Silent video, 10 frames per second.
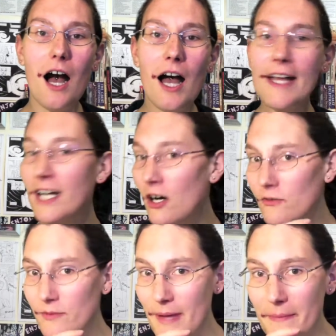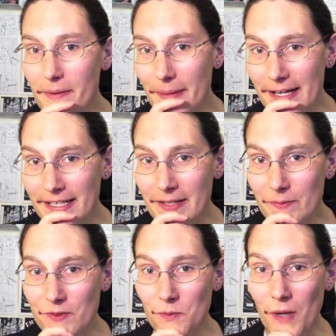I can't remember mine.
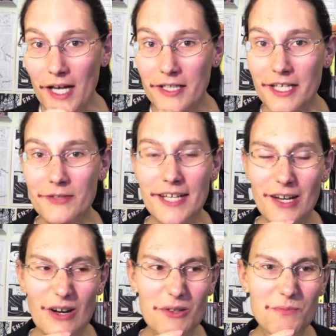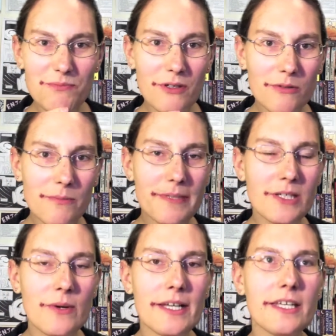It was a while ago now. I was probably
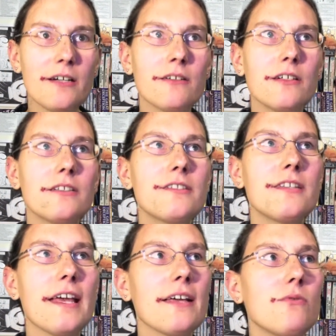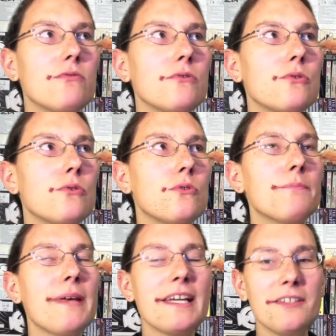quite young, I think. Ooh,
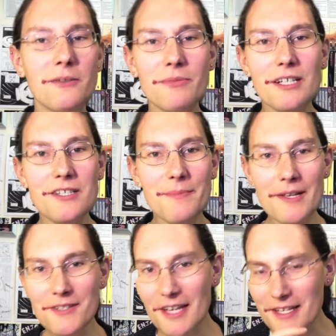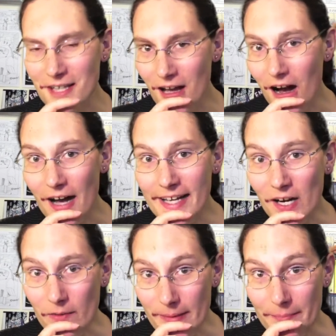pick a number, I suppose it is. I
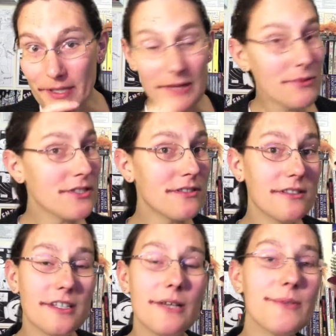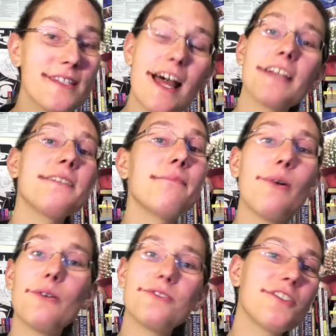can't remember. It was that
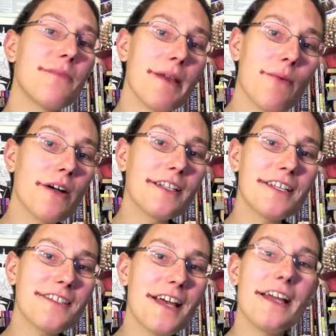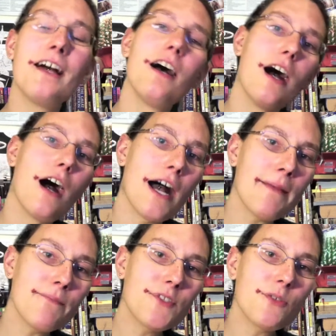important to me. What can I say?
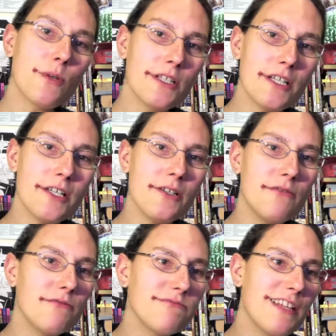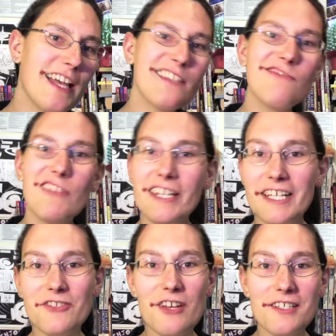I'm someone who isn't
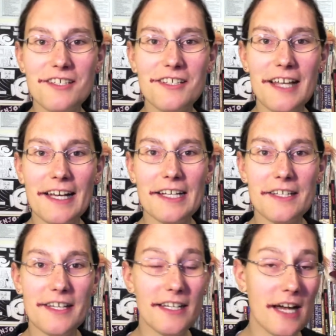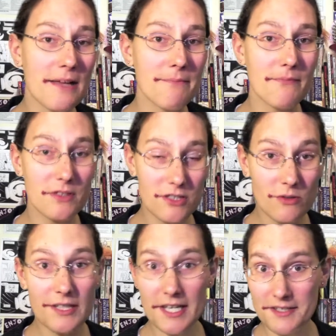really interested in that kind of thing. I'm
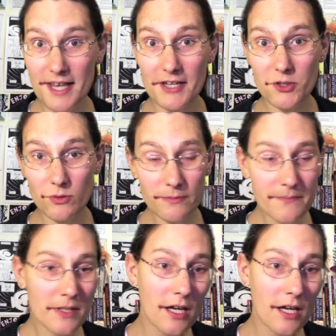totally asexual